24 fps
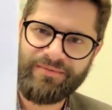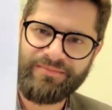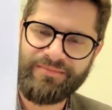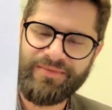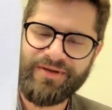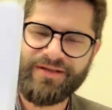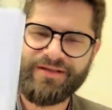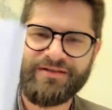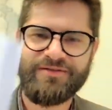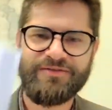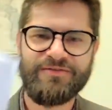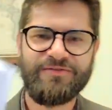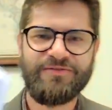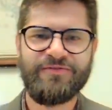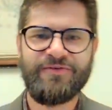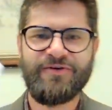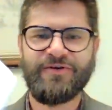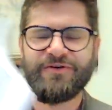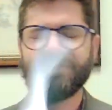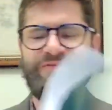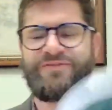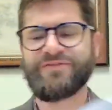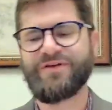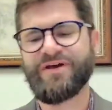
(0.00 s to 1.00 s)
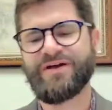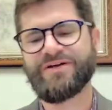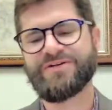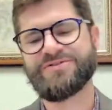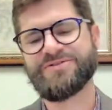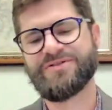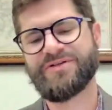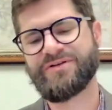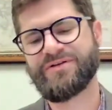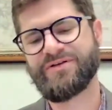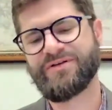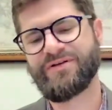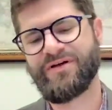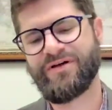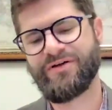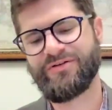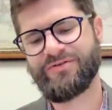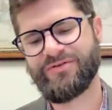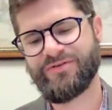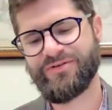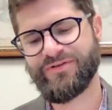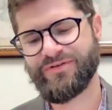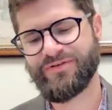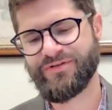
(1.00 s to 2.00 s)
in this first section,
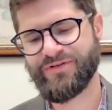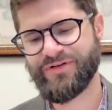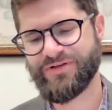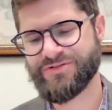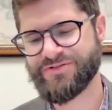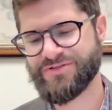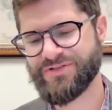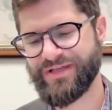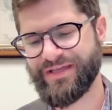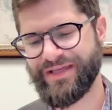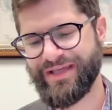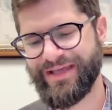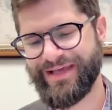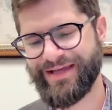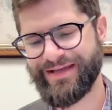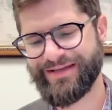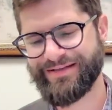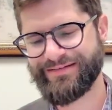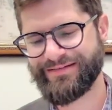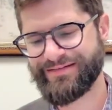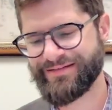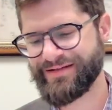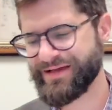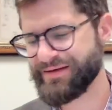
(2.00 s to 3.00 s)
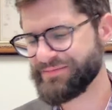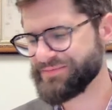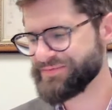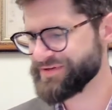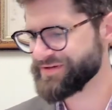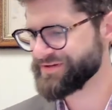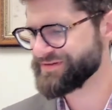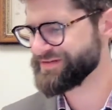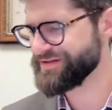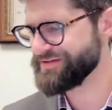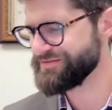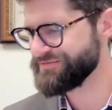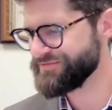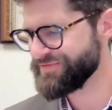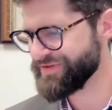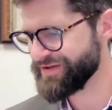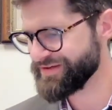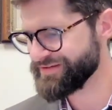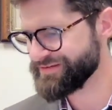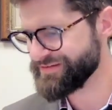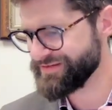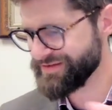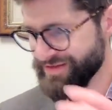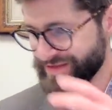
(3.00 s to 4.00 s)
under the section, can skeptics
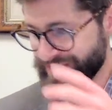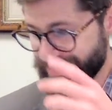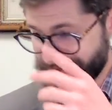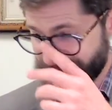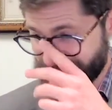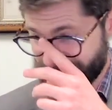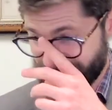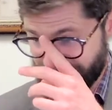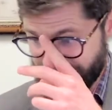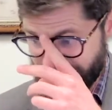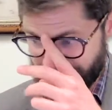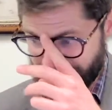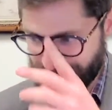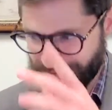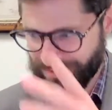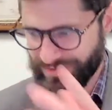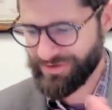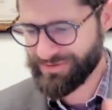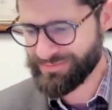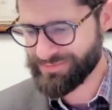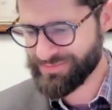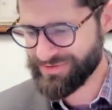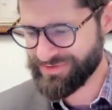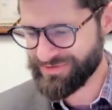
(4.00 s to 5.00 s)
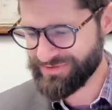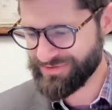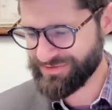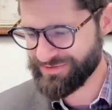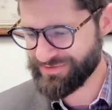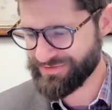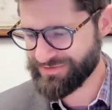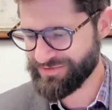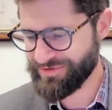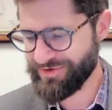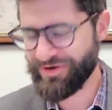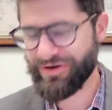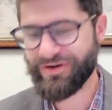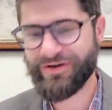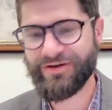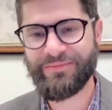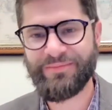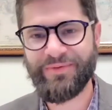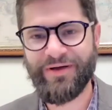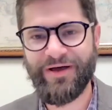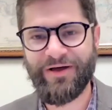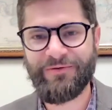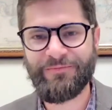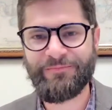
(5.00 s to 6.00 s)
investigate what the dogmatists talk
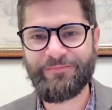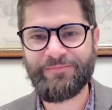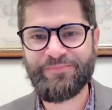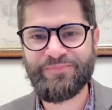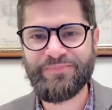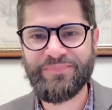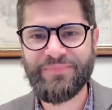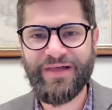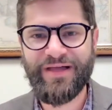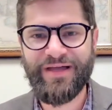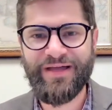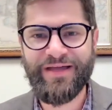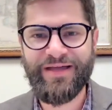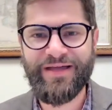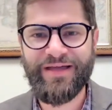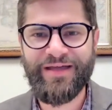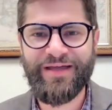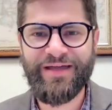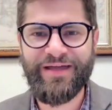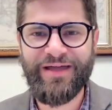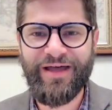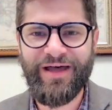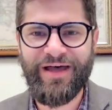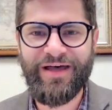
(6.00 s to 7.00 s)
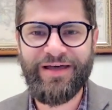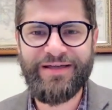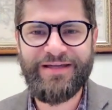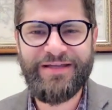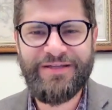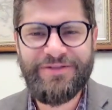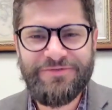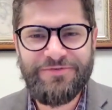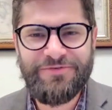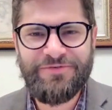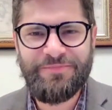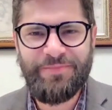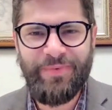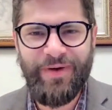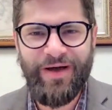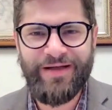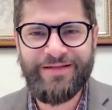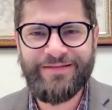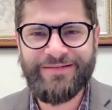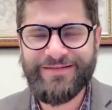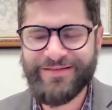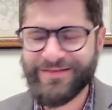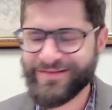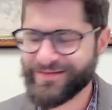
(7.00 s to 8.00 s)
about? He
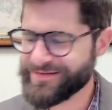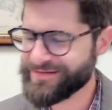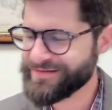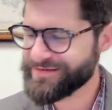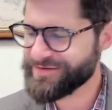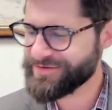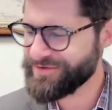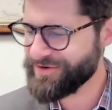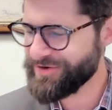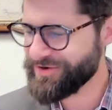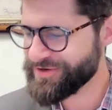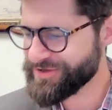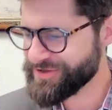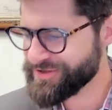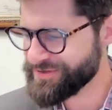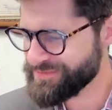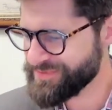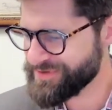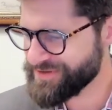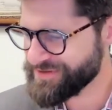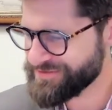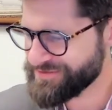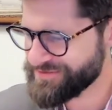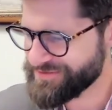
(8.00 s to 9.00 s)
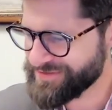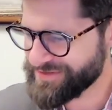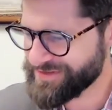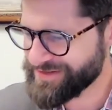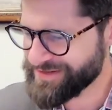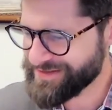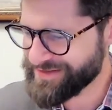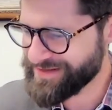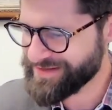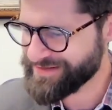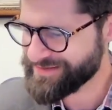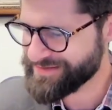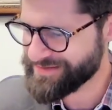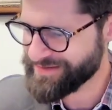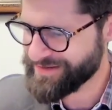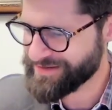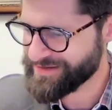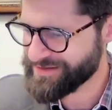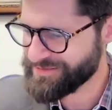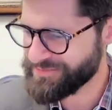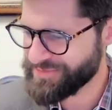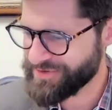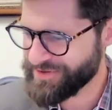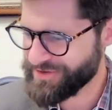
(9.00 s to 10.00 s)
responds to this little argument you see in that
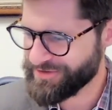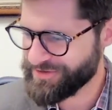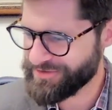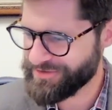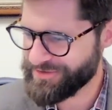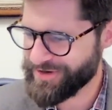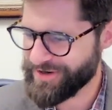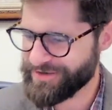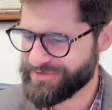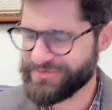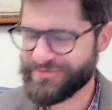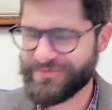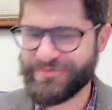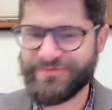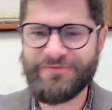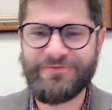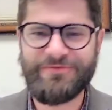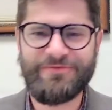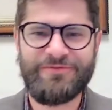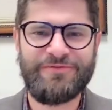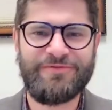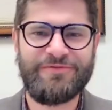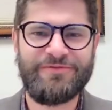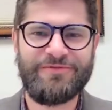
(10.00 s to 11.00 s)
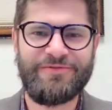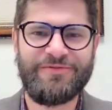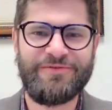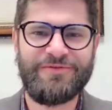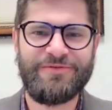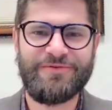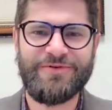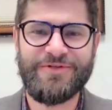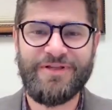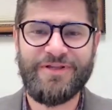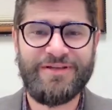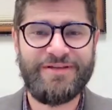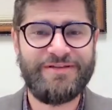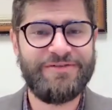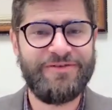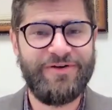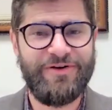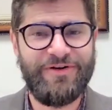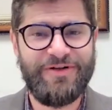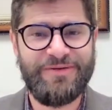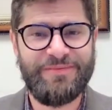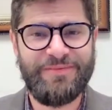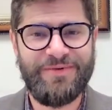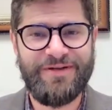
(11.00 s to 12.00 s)
second paragraph. And this
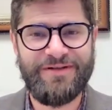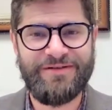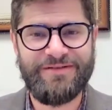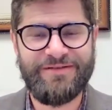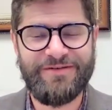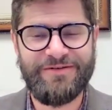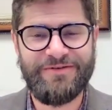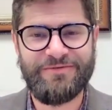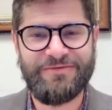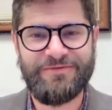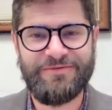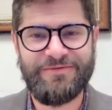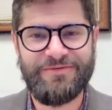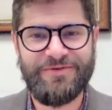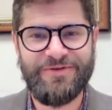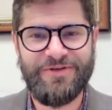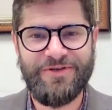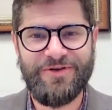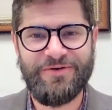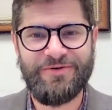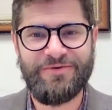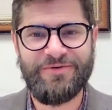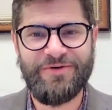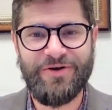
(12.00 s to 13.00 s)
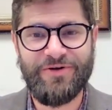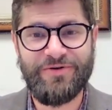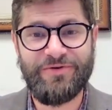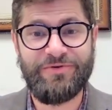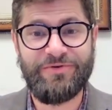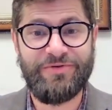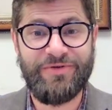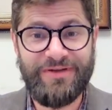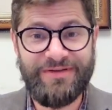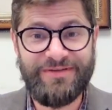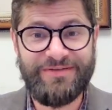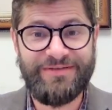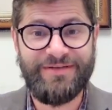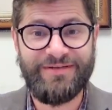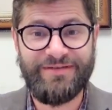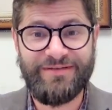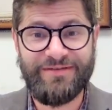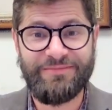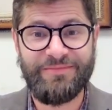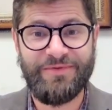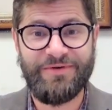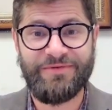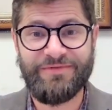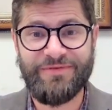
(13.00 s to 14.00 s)
argument is a
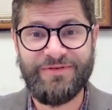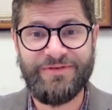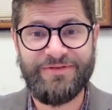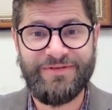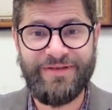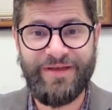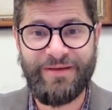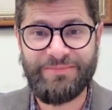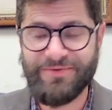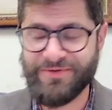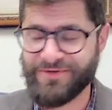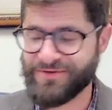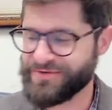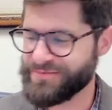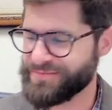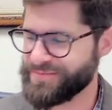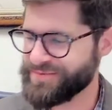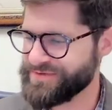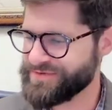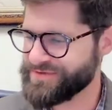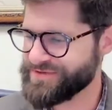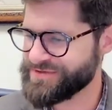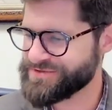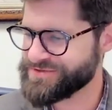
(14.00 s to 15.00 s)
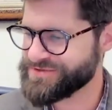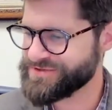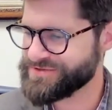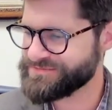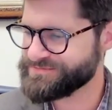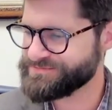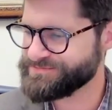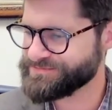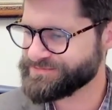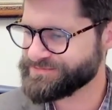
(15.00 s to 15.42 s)
criticism of the skeptical position.